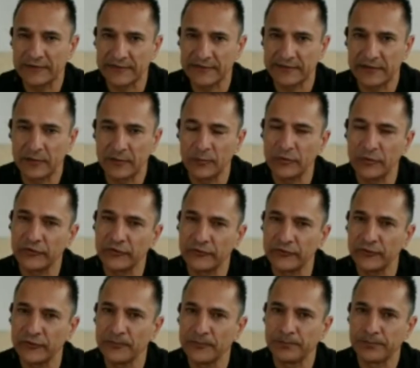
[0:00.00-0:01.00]
examples
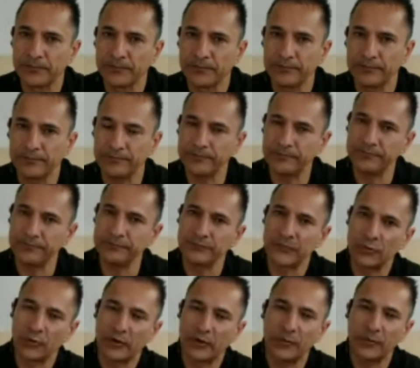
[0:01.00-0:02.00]
of
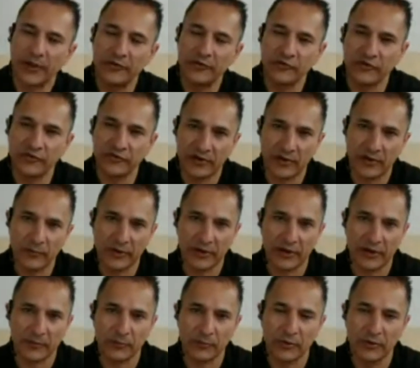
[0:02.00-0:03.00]
web pages coming
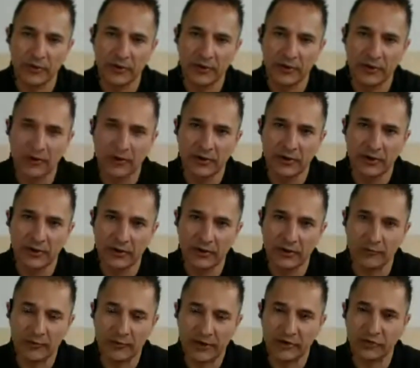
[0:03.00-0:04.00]
up in
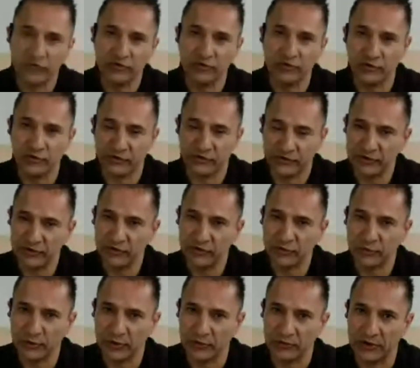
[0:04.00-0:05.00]
relation to a
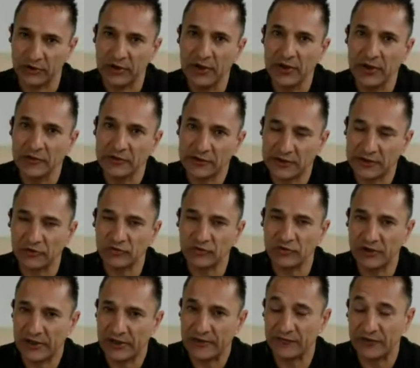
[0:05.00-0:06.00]
search query that
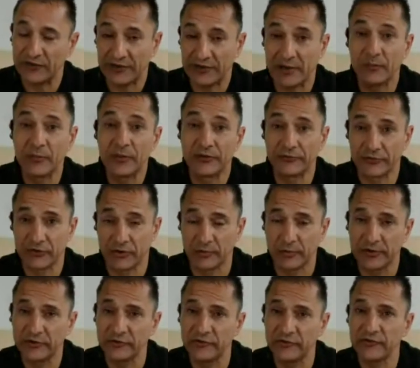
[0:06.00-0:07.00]
actually have a number of
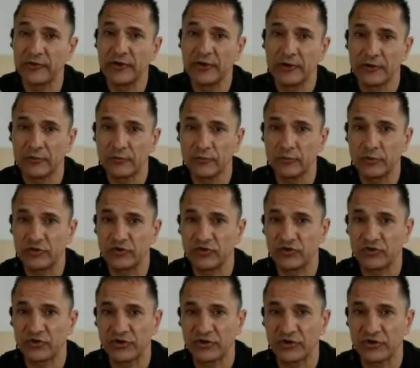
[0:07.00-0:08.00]
comments
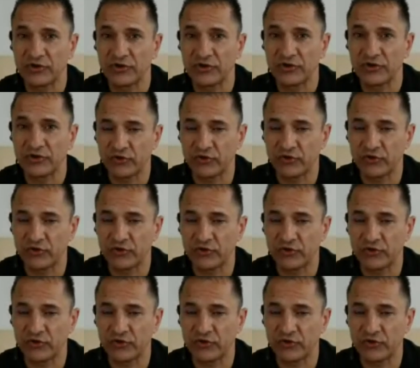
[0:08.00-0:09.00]
which associate that
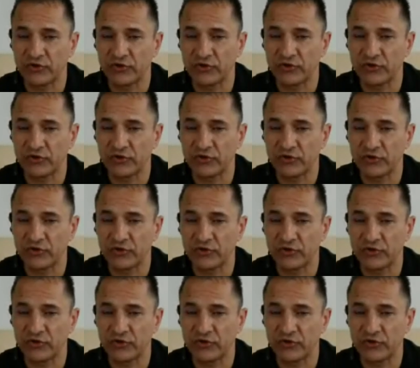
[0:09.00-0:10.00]
content of the page with
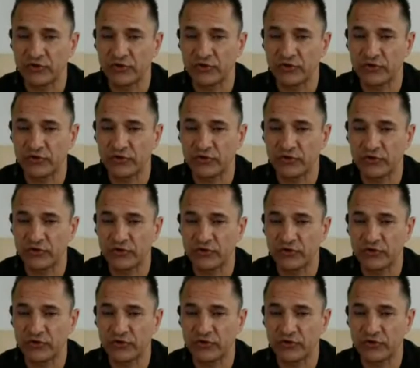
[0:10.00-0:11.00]
something which is not
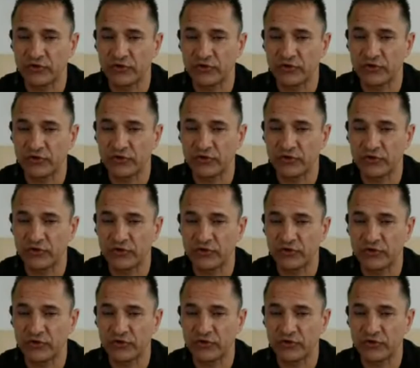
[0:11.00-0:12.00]
specifically contained in
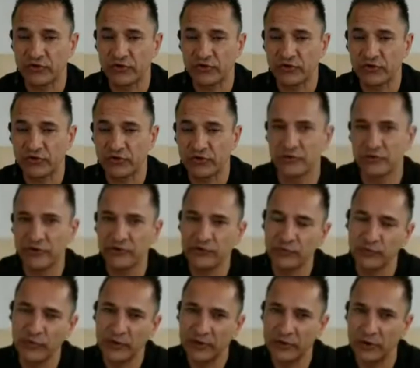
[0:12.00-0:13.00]
a page. So just
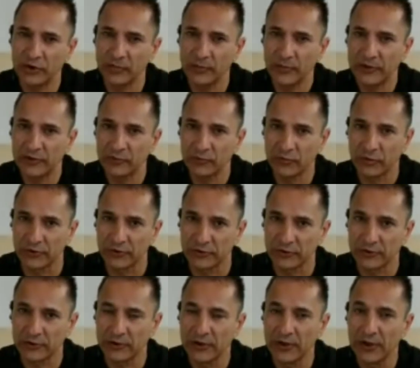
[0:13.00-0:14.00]
one comment won't.